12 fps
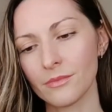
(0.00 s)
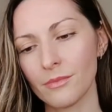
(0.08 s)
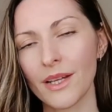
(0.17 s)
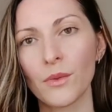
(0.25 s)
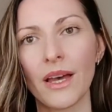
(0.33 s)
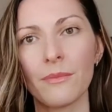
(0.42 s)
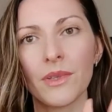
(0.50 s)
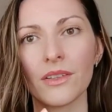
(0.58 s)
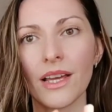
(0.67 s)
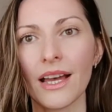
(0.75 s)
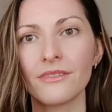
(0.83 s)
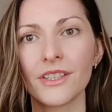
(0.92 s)
by the way, I'm
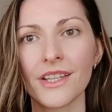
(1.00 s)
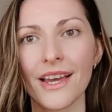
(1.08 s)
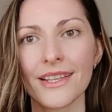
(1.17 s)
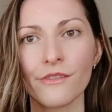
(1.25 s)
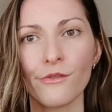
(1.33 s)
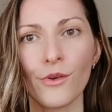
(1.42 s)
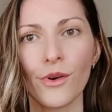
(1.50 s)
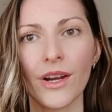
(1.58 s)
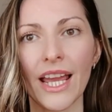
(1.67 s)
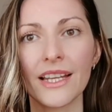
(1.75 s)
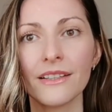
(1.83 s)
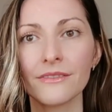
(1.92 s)
not advertising for
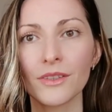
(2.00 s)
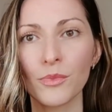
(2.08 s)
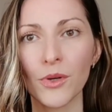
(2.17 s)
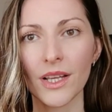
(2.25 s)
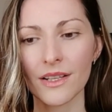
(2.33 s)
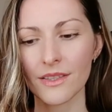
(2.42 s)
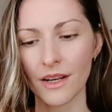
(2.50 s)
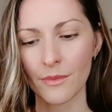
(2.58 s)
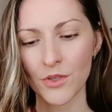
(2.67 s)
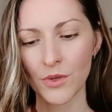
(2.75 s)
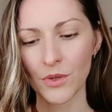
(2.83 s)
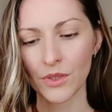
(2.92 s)
any of the products that
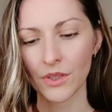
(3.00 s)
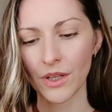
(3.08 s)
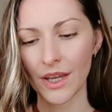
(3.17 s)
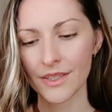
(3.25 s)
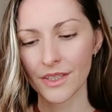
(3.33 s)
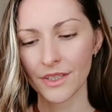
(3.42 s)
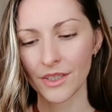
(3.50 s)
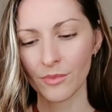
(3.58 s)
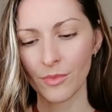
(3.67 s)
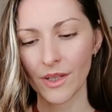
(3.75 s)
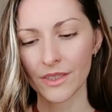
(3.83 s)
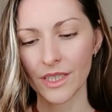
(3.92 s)
I'm showing you guys
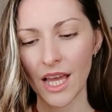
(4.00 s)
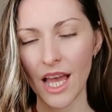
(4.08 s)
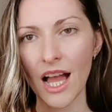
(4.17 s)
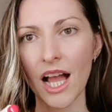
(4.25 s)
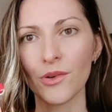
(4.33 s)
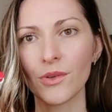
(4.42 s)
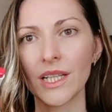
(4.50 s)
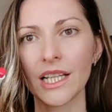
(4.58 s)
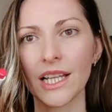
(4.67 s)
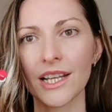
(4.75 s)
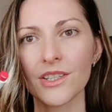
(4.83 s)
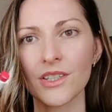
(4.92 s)
here, but I
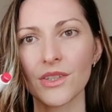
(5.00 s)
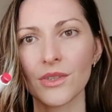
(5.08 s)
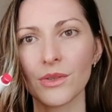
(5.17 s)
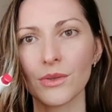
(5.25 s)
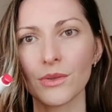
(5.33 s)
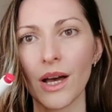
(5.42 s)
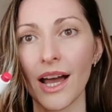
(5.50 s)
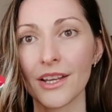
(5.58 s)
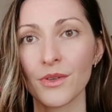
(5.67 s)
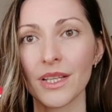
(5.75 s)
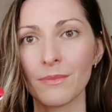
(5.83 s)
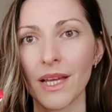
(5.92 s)
really like to
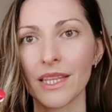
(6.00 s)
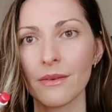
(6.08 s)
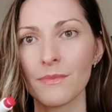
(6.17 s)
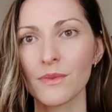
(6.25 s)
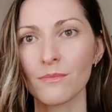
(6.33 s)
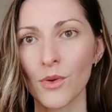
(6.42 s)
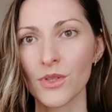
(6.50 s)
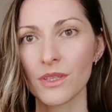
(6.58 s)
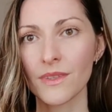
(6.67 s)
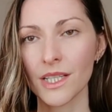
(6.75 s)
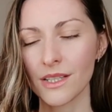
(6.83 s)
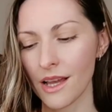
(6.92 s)
hydrate my lips
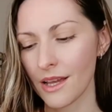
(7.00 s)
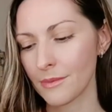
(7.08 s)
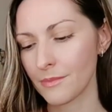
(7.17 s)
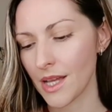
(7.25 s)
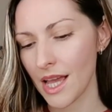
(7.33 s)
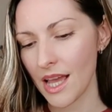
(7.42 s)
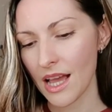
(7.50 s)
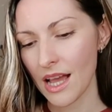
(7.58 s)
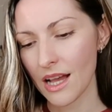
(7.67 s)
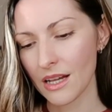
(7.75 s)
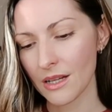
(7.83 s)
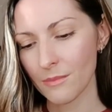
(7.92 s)
most of the time.
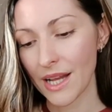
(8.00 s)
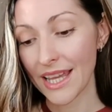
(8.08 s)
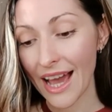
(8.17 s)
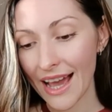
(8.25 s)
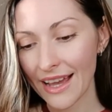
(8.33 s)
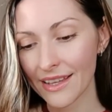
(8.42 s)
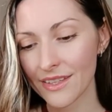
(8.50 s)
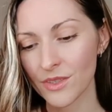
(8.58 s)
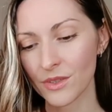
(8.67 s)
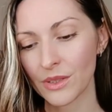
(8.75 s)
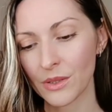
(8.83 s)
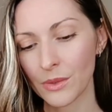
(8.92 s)
My
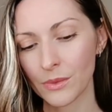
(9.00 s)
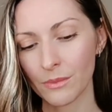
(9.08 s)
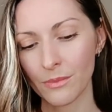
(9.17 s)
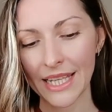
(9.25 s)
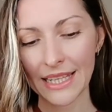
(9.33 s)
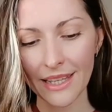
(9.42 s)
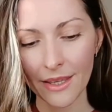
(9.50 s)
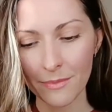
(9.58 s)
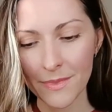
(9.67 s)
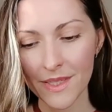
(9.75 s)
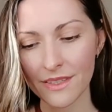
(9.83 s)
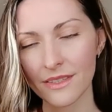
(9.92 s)
eyes, you know, my
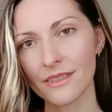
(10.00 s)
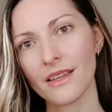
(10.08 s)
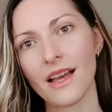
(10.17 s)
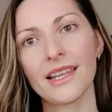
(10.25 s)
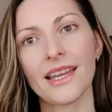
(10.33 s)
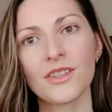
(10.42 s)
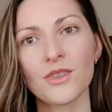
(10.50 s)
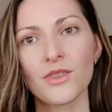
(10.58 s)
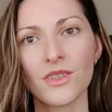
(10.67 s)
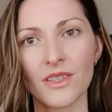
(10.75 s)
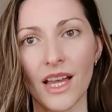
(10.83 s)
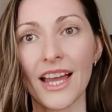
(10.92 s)
lips, I like to
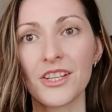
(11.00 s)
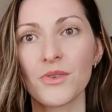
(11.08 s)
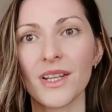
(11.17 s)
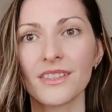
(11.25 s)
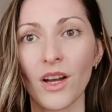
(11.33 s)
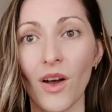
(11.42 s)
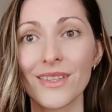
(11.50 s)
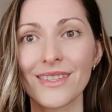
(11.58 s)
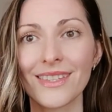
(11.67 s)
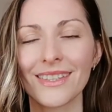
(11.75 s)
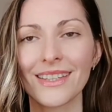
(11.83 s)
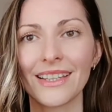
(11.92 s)
just hydrate
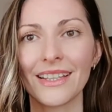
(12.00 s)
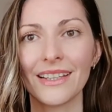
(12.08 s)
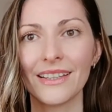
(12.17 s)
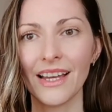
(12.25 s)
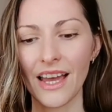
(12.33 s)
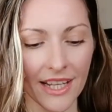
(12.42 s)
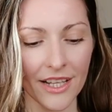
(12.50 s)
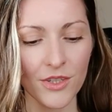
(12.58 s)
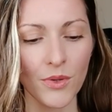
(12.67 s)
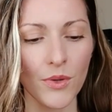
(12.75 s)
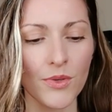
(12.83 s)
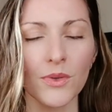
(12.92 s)
constantly. I
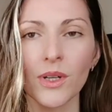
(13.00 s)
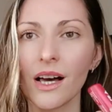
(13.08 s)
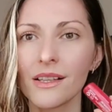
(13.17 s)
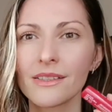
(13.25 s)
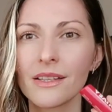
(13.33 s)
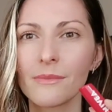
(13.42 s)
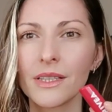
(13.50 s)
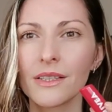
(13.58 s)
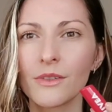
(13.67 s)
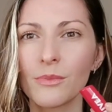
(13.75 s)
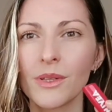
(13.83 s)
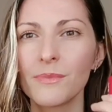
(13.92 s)
like to also color them a
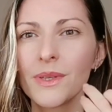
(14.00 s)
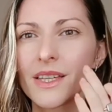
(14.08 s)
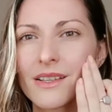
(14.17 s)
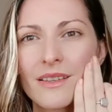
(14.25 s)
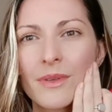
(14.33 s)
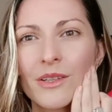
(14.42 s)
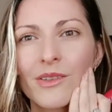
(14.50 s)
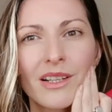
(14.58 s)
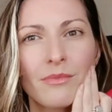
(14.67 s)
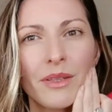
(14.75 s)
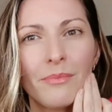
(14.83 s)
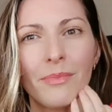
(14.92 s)
little bit because I'm
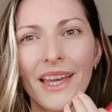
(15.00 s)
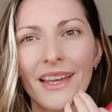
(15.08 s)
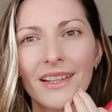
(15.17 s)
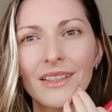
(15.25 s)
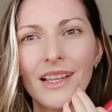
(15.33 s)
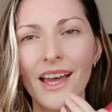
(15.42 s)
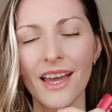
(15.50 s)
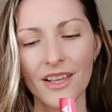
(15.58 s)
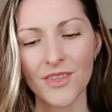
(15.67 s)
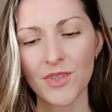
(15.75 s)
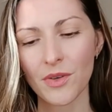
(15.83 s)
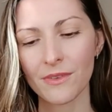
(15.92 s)
incredibly pale.
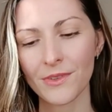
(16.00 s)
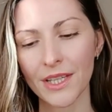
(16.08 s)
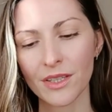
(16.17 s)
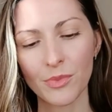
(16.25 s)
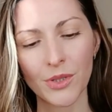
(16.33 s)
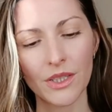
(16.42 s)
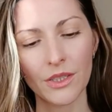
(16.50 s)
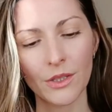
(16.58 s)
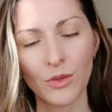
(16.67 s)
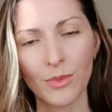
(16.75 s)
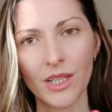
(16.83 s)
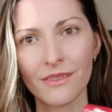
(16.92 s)
So if I can put a
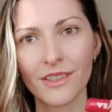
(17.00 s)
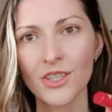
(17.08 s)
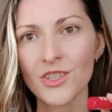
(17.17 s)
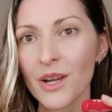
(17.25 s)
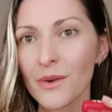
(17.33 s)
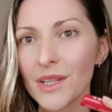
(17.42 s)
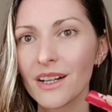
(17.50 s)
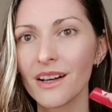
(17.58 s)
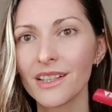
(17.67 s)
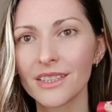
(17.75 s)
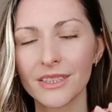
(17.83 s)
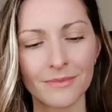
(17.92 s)
little bit of a cherry
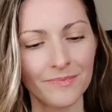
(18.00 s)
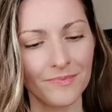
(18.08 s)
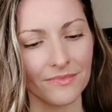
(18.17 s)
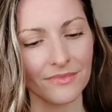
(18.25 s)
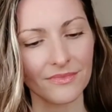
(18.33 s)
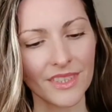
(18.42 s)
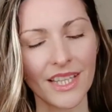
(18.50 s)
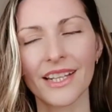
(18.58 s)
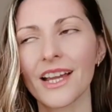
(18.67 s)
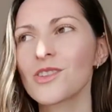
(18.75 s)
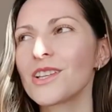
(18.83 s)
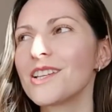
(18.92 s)
color. Yeah,
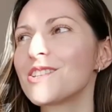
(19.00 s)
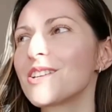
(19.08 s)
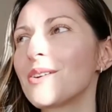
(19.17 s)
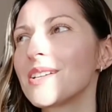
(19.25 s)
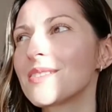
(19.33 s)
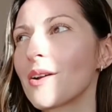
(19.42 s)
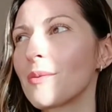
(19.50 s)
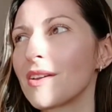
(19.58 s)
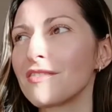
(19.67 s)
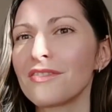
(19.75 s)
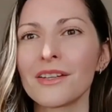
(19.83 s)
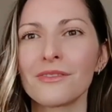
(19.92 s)
and actually cherries are
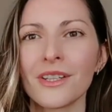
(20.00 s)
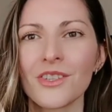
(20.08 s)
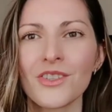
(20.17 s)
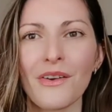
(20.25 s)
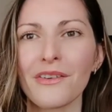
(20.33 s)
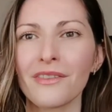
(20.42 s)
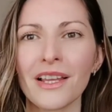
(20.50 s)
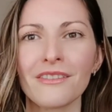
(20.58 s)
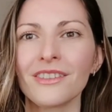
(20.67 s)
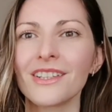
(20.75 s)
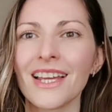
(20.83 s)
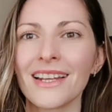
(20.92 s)
my favorite. Cherry
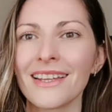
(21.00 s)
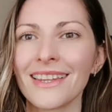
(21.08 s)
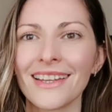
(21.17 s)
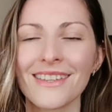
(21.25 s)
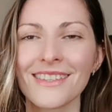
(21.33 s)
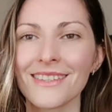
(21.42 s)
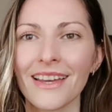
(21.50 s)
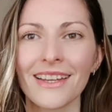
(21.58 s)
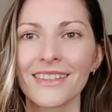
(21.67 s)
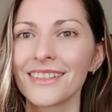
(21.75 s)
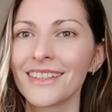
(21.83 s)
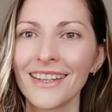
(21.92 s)
flavored anything is
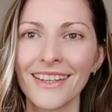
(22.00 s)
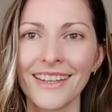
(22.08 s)
like...